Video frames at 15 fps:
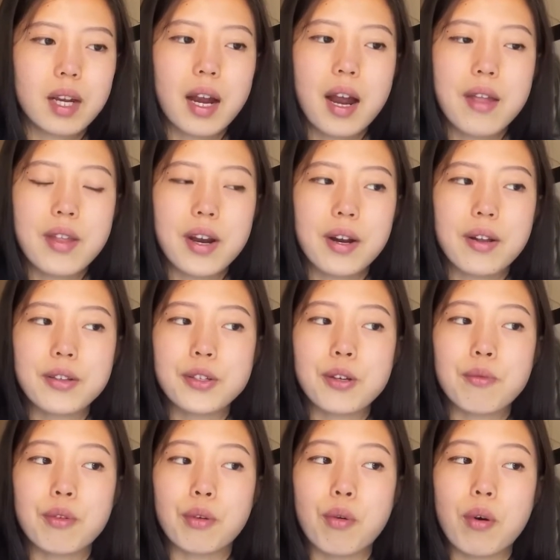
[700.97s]
And then I also
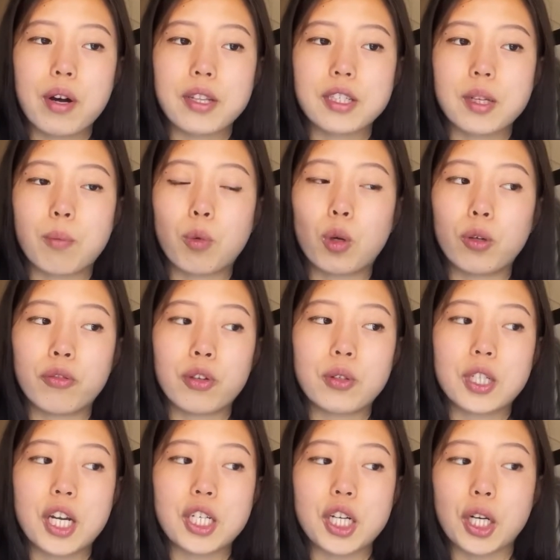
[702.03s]
recorded some worldview
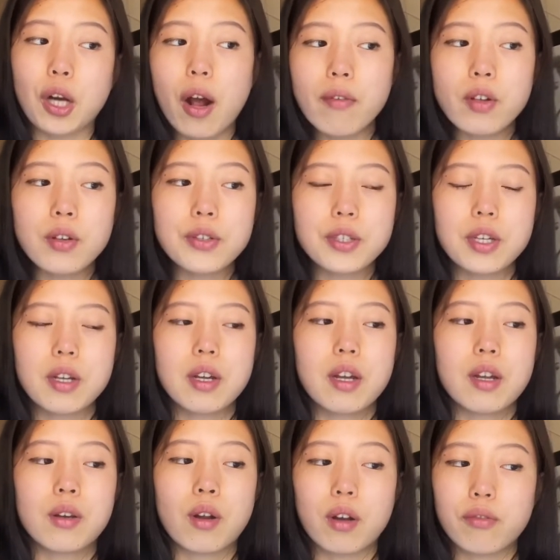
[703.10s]
changing novels,
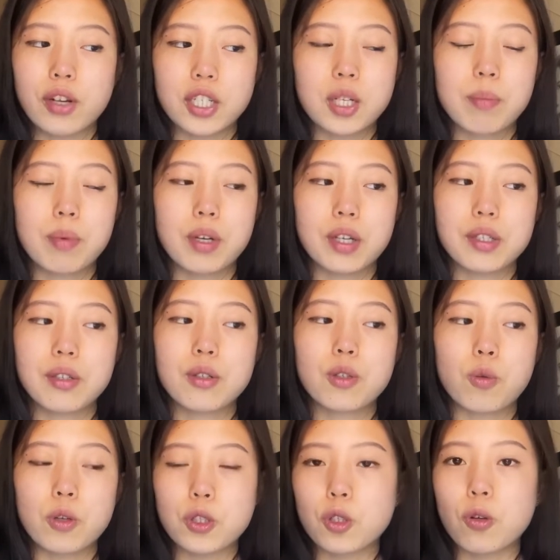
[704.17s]
nonfiction books,
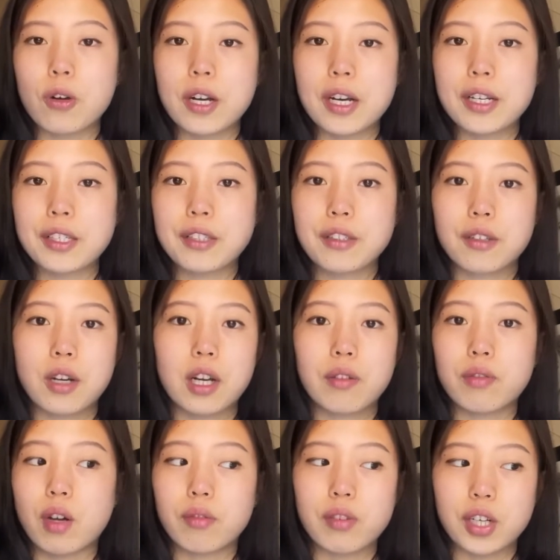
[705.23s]
short stories, creative
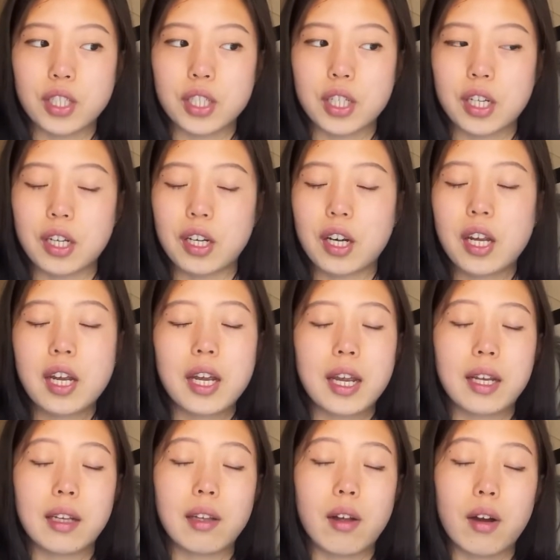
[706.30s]
nonfiction,
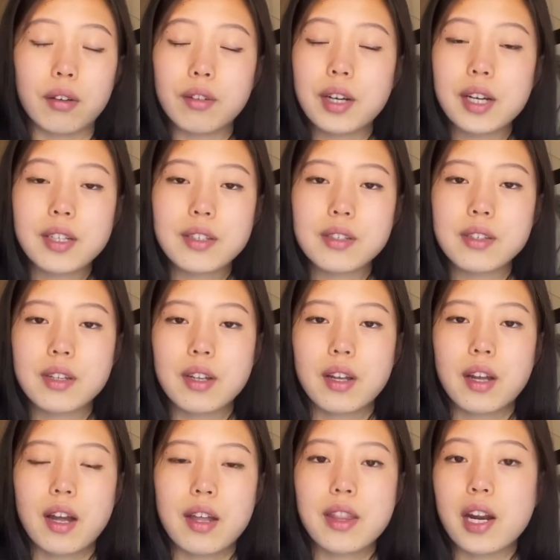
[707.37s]
and long reads
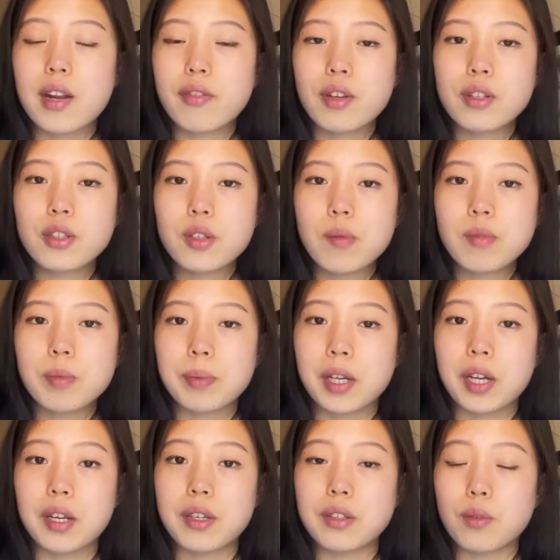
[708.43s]
that I've consumed
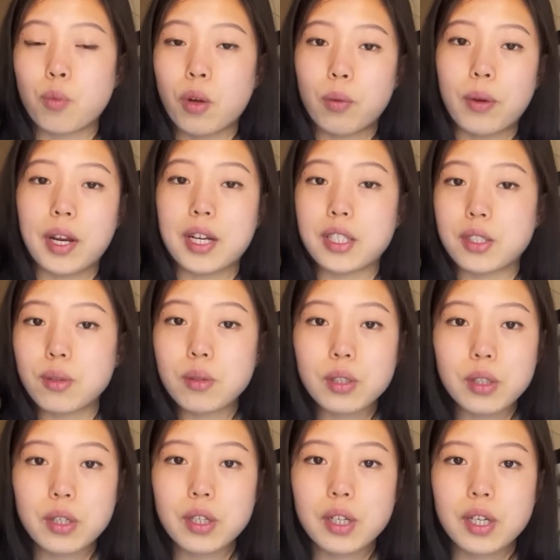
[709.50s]
because one way I do
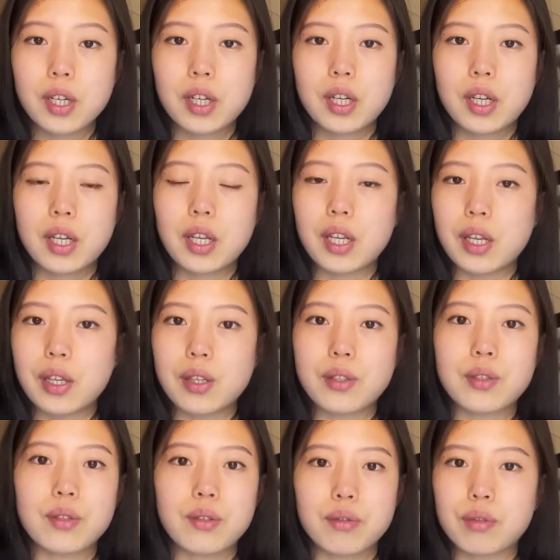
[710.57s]
learn
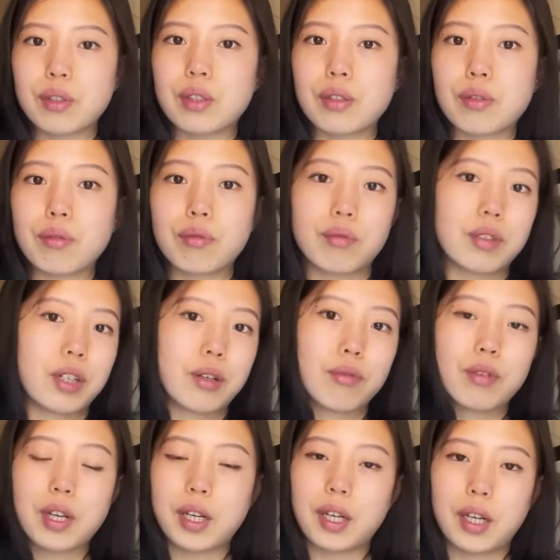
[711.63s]
is through, you know,
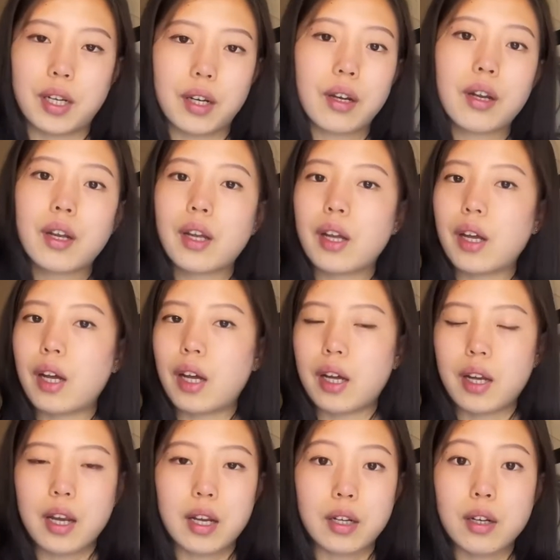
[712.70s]
reading uh,
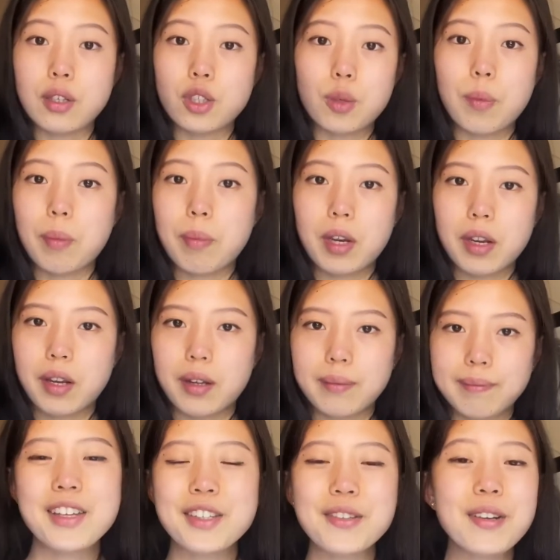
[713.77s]
and consuming media.
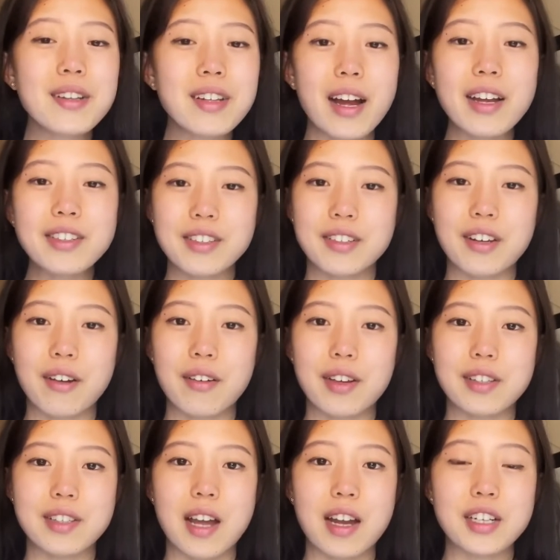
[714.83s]
So a last note
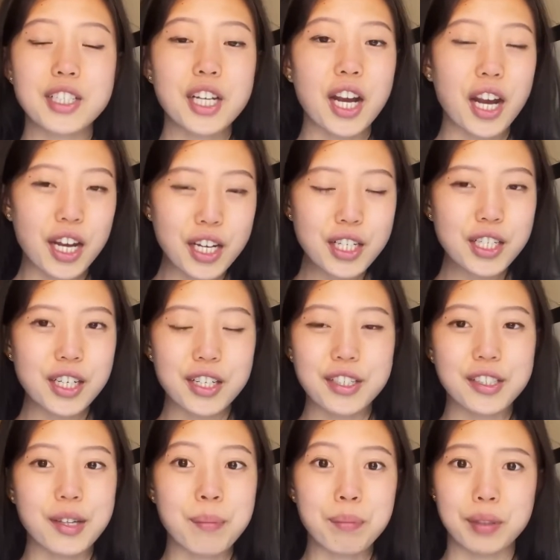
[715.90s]
is that change is
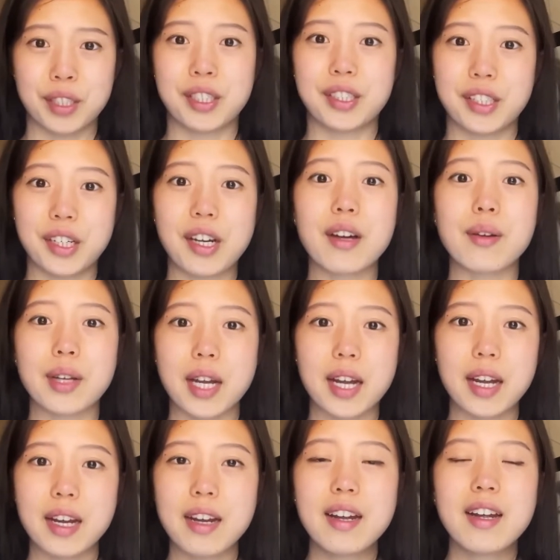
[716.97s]
completely
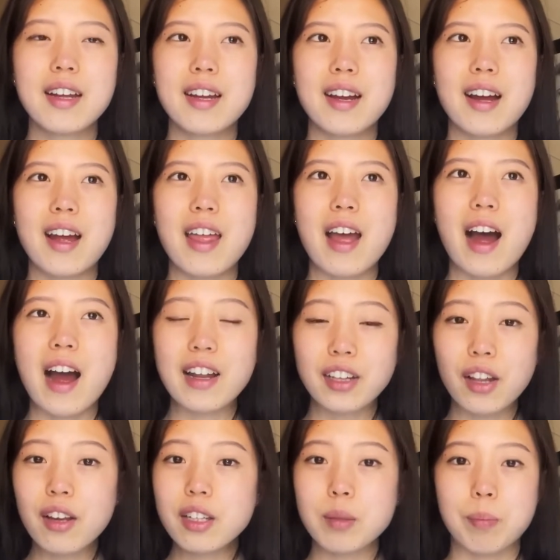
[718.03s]
okay. I
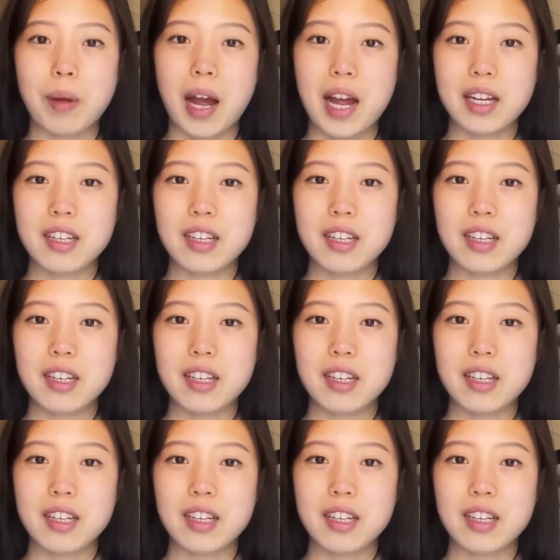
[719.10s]
looked back